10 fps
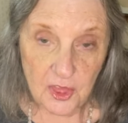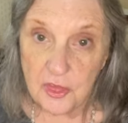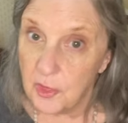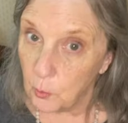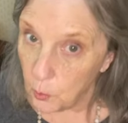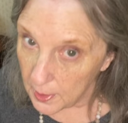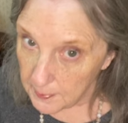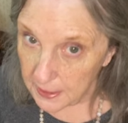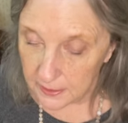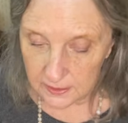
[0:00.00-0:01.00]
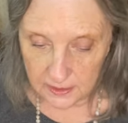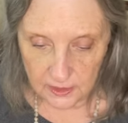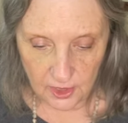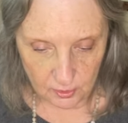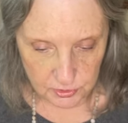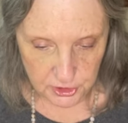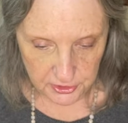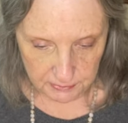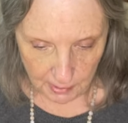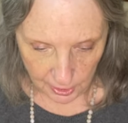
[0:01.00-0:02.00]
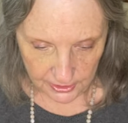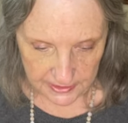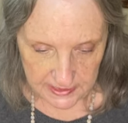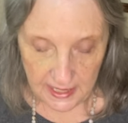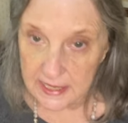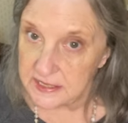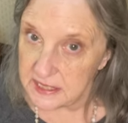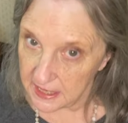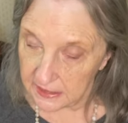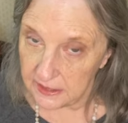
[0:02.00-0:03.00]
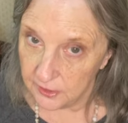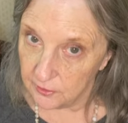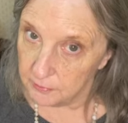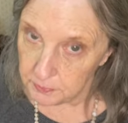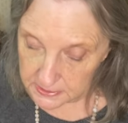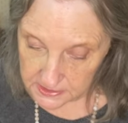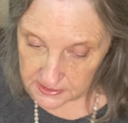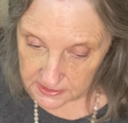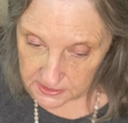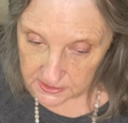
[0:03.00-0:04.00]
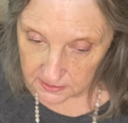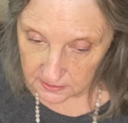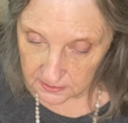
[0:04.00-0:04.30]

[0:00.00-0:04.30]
The women go to the market and take care of business.